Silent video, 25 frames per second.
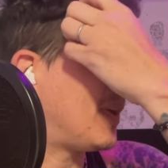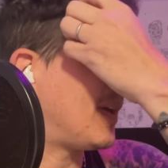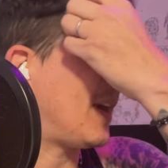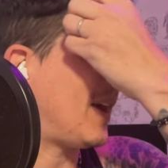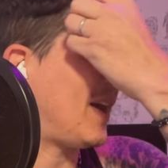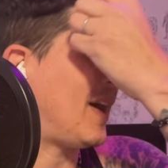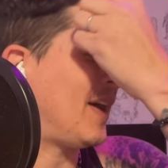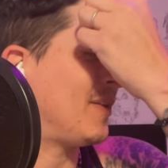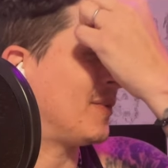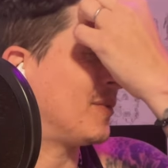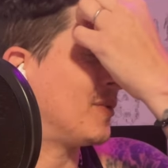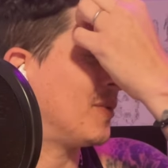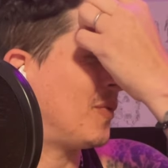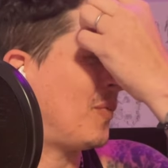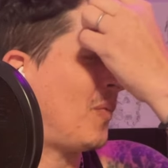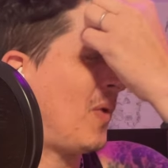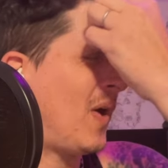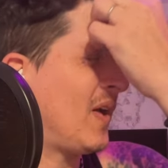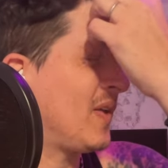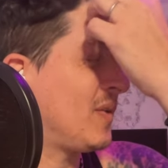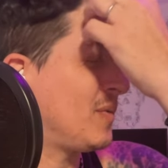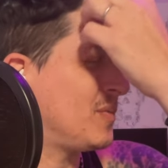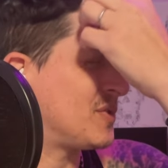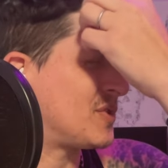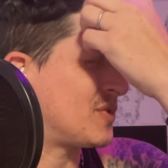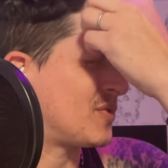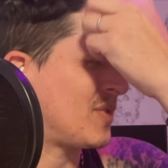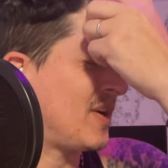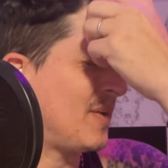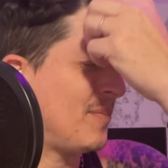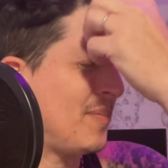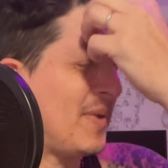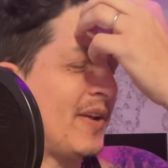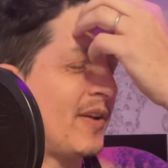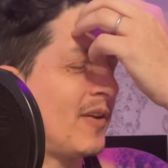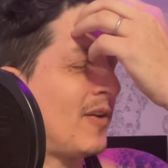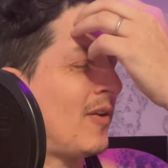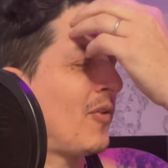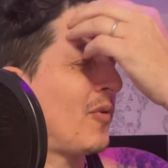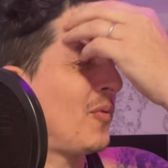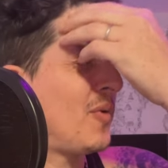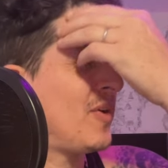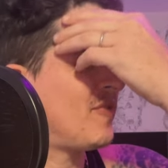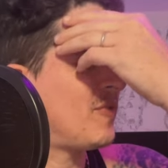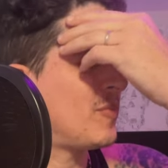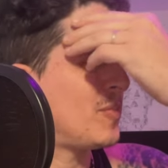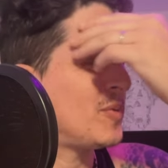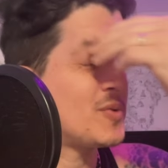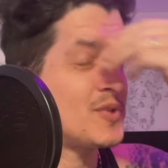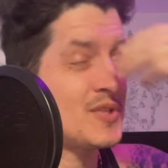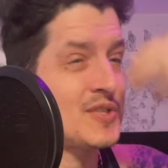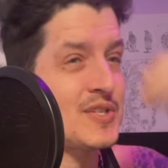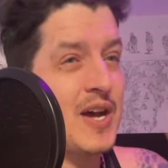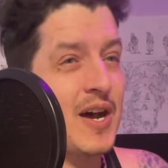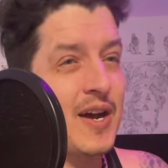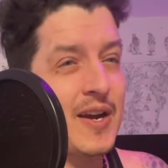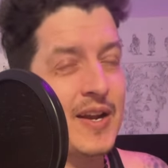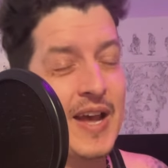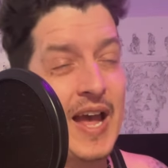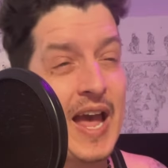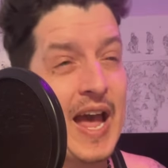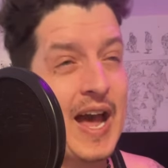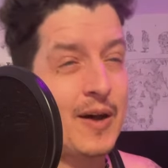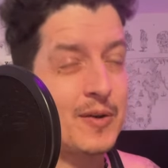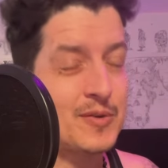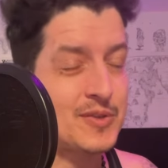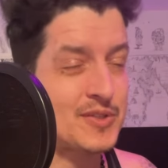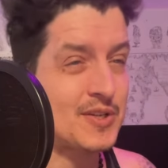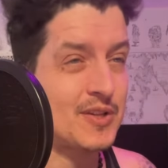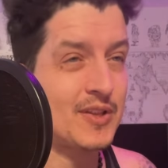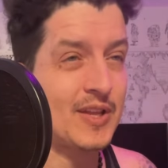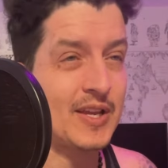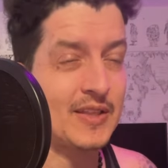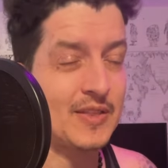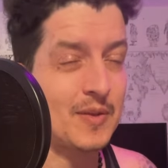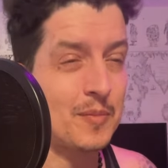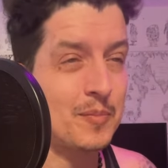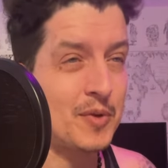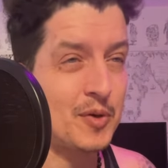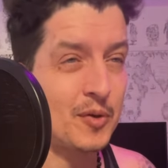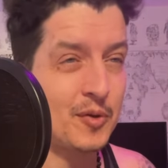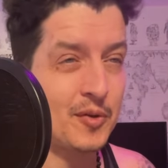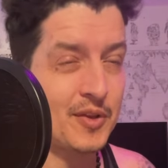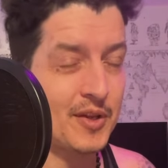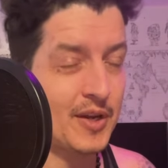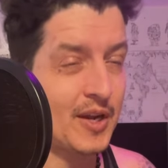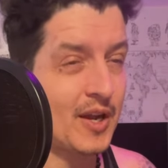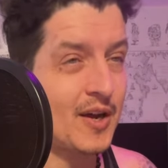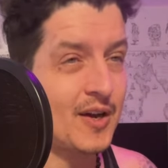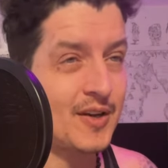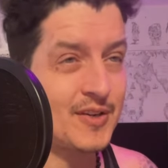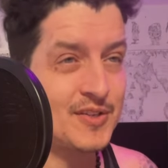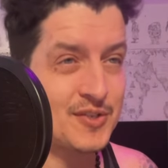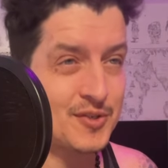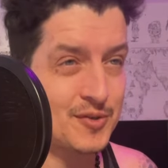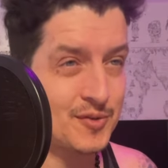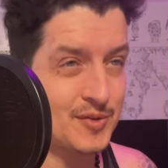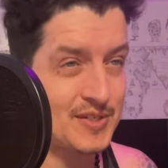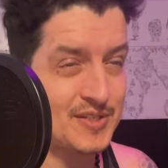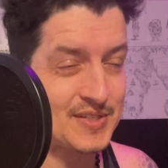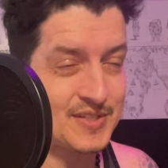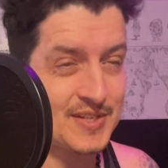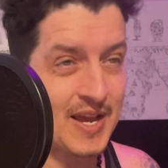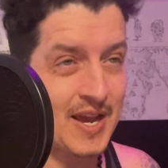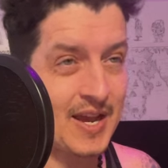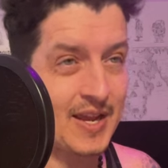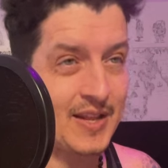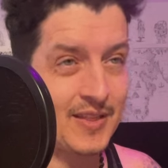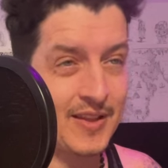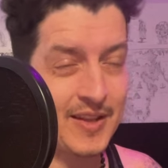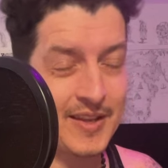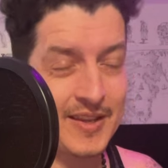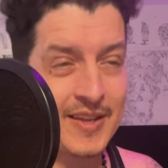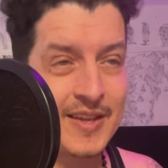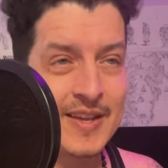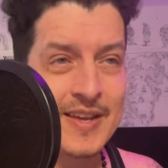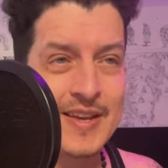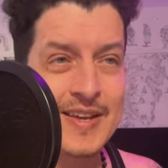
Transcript: I don't know why he was trying to make it all the way from Osaka out to, like, the middle of the countryside, like,